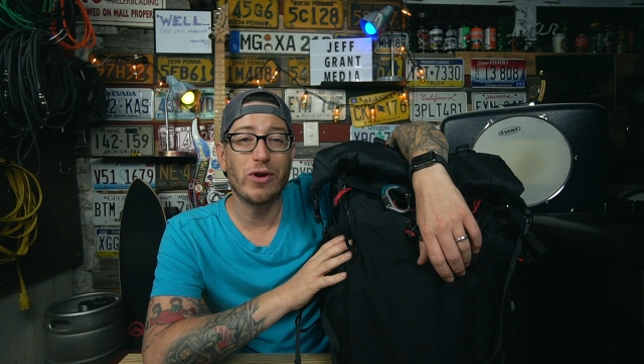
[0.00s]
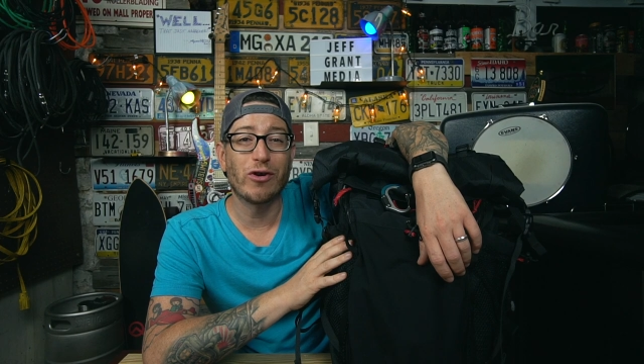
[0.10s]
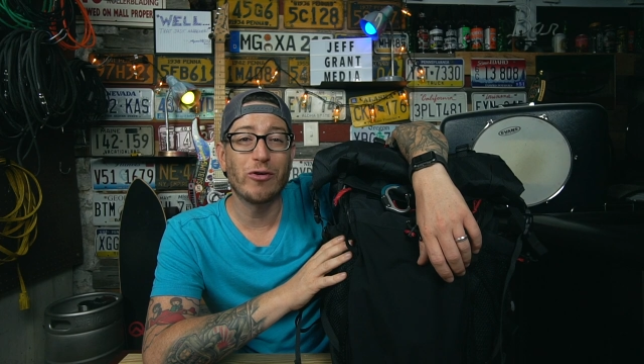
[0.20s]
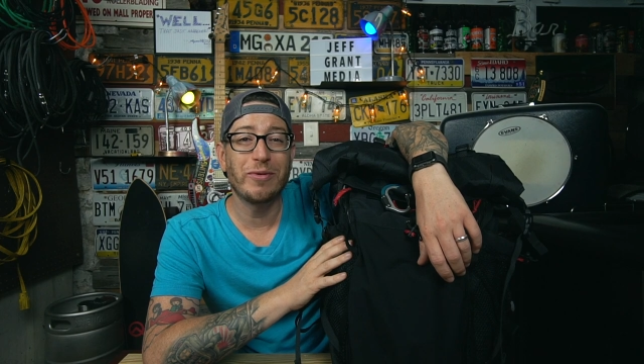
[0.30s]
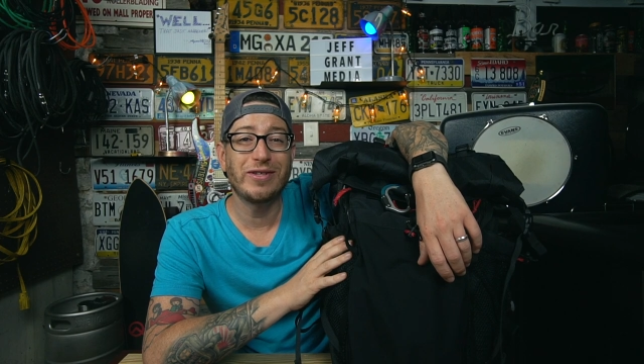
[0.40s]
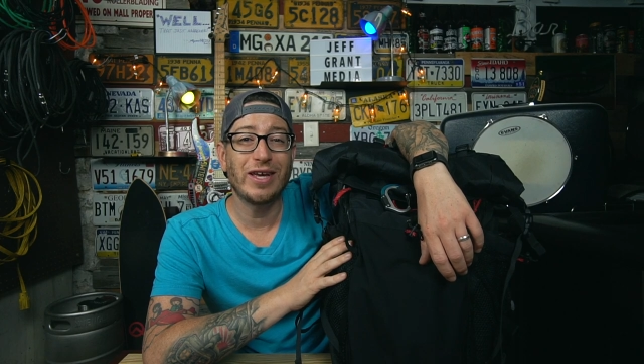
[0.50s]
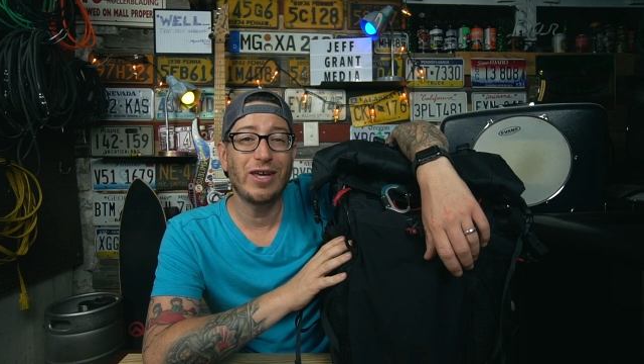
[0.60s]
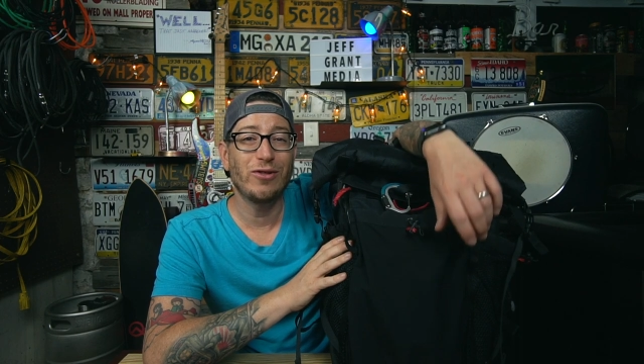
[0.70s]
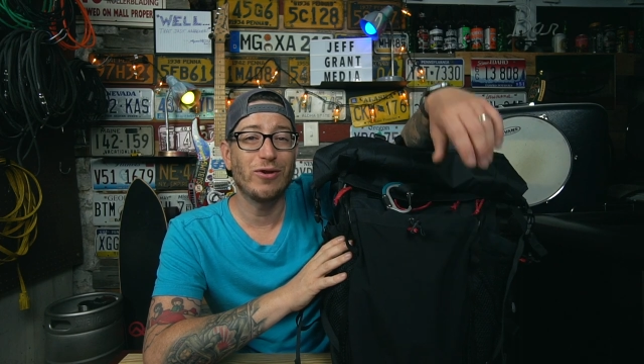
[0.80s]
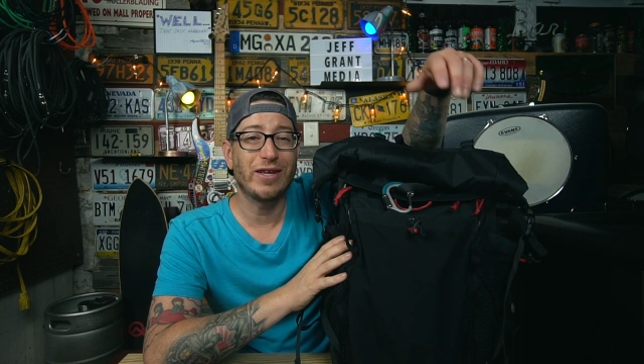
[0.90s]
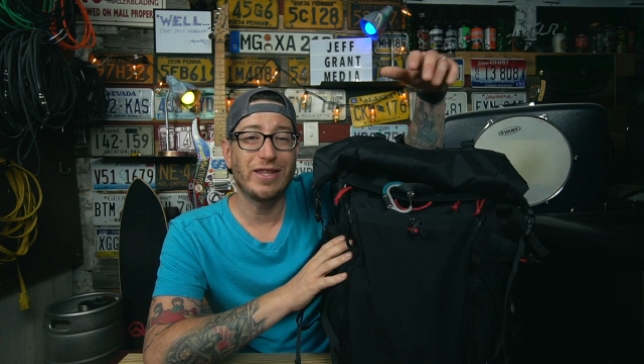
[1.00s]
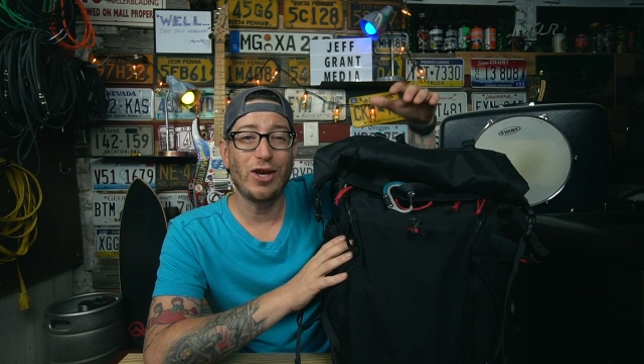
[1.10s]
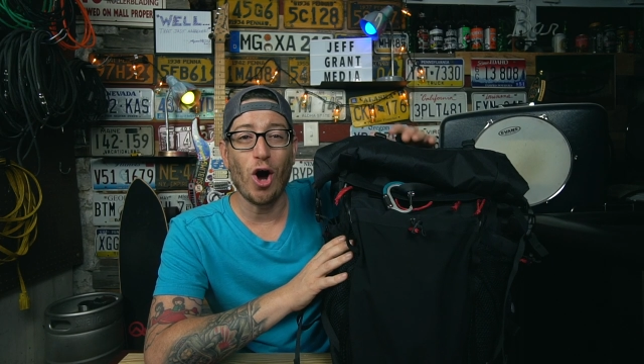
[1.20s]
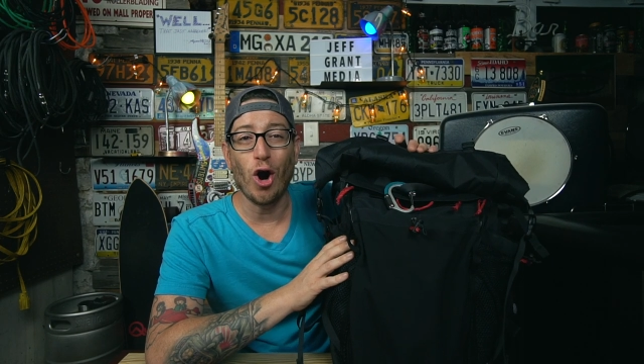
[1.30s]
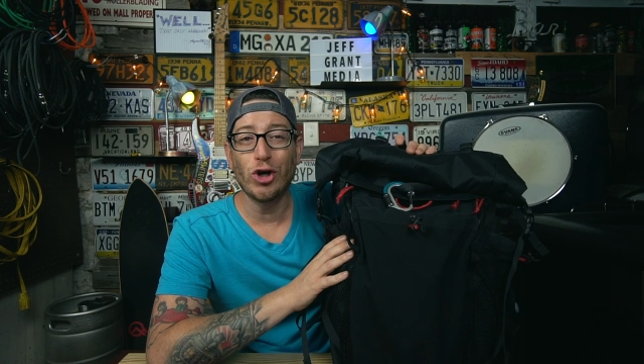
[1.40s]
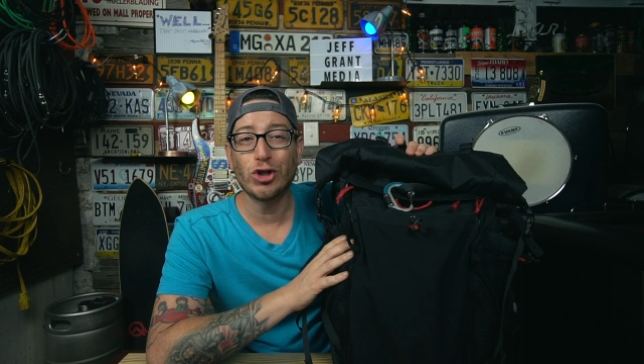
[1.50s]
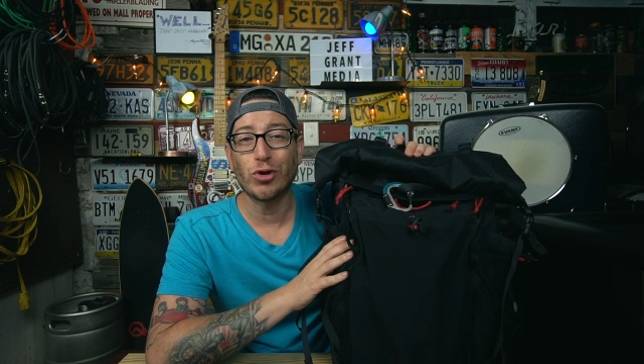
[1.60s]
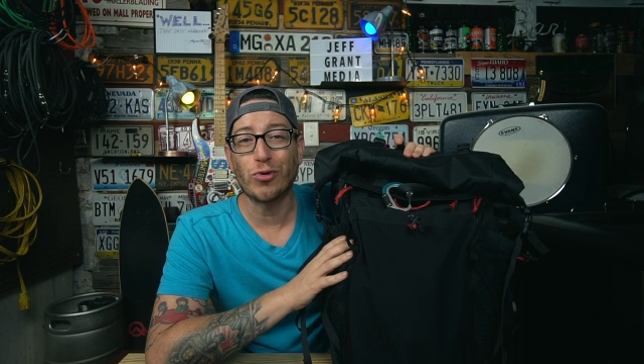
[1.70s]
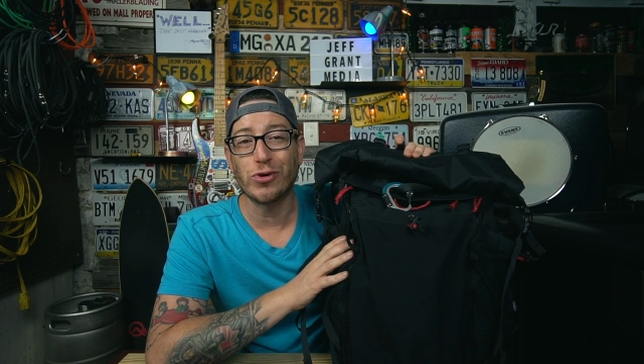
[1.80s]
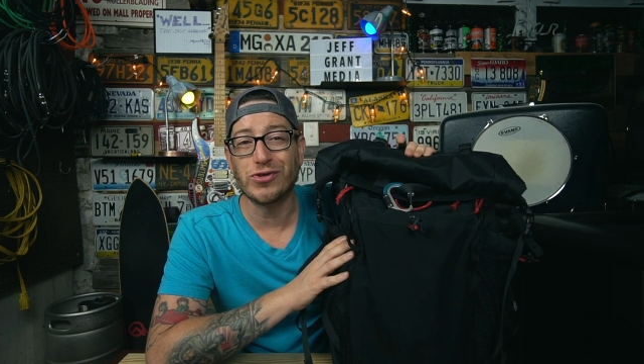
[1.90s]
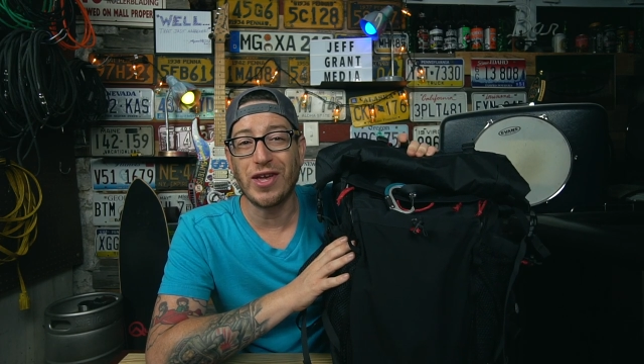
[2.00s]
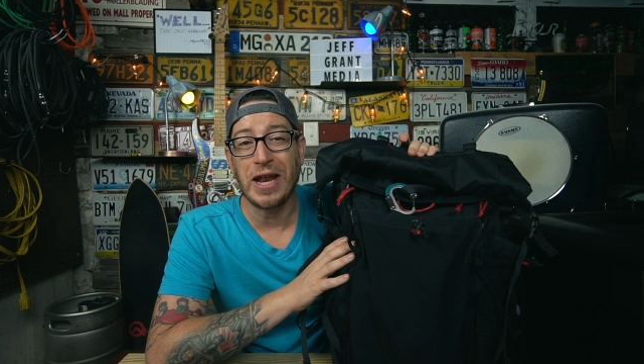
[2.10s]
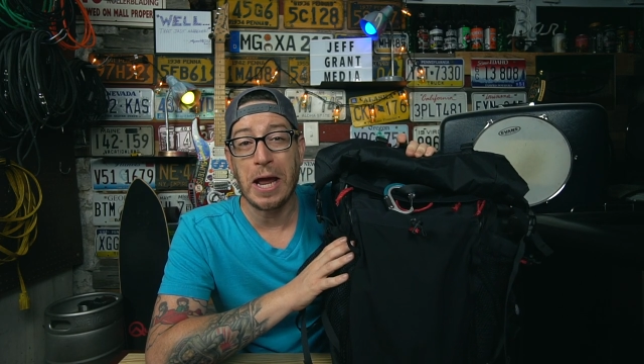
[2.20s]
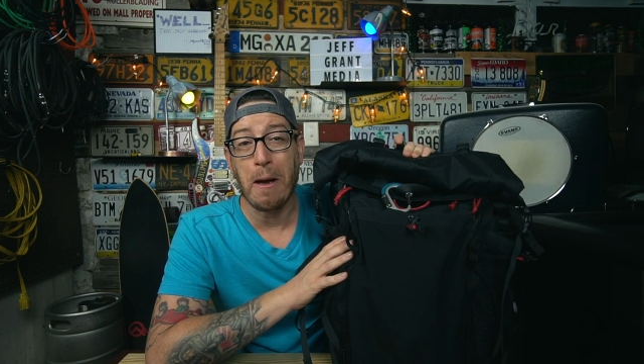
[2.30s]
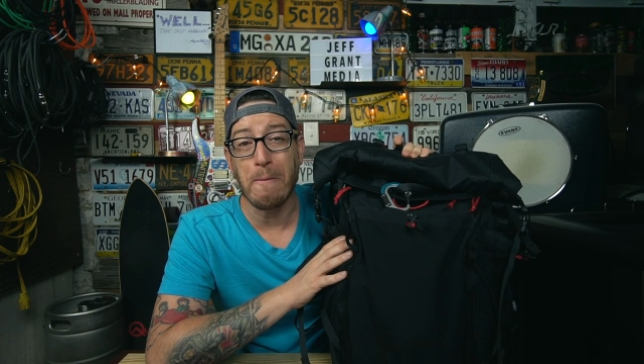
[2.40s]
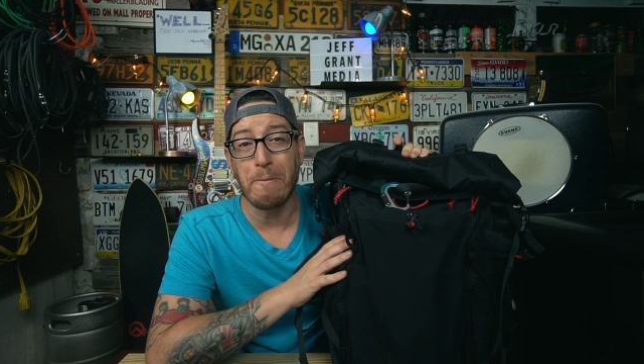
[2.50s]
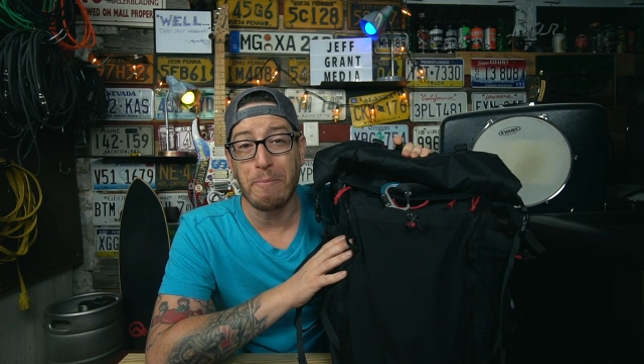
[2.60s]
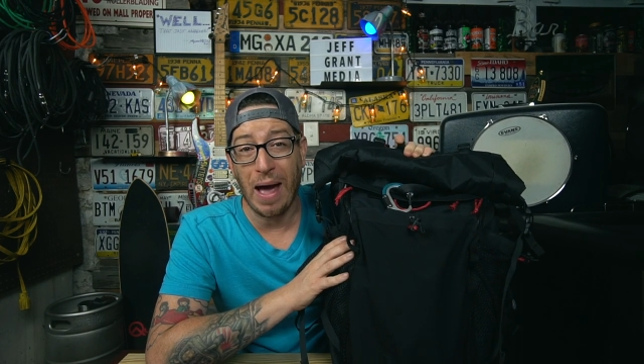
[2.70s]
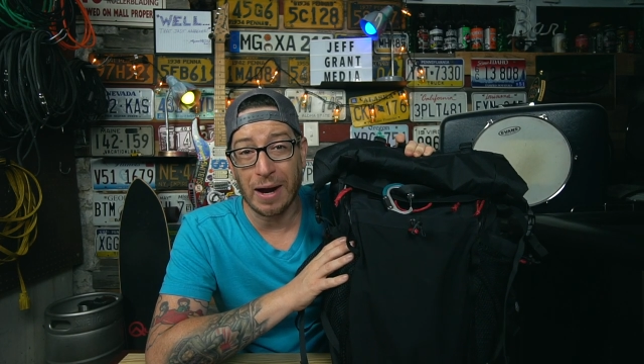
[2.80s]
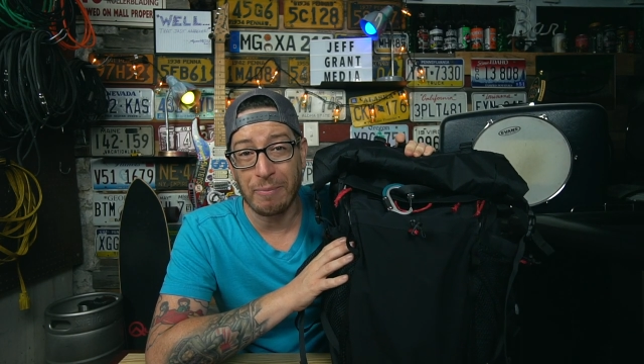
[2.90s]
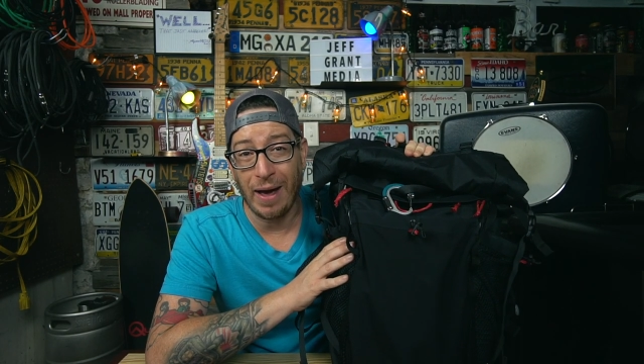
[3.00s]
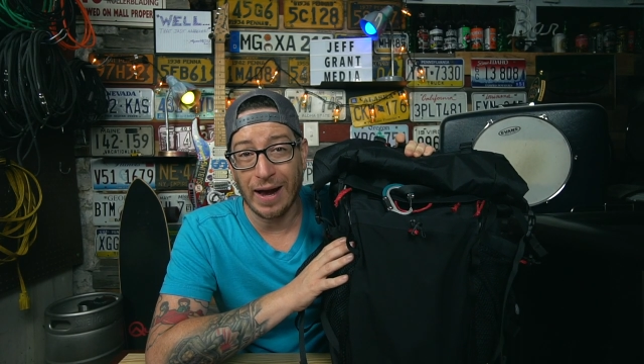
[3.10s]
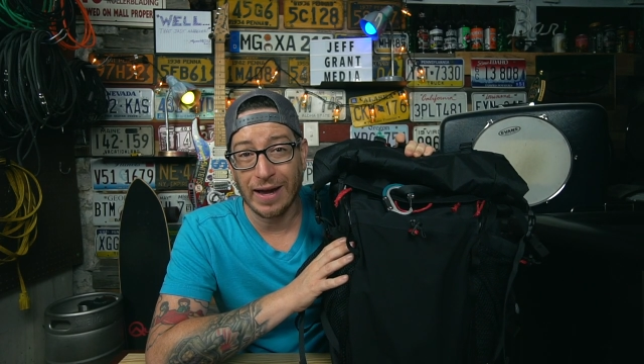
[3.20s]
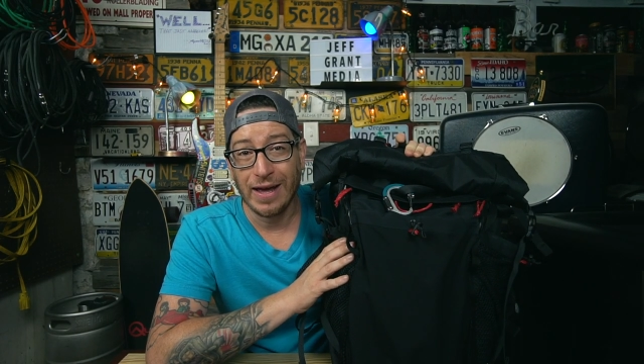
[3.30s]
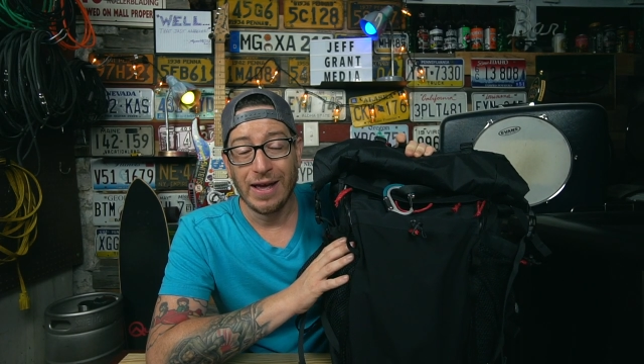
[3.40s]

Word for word: we are going to be taking a look at the Arch Grisetti backpack.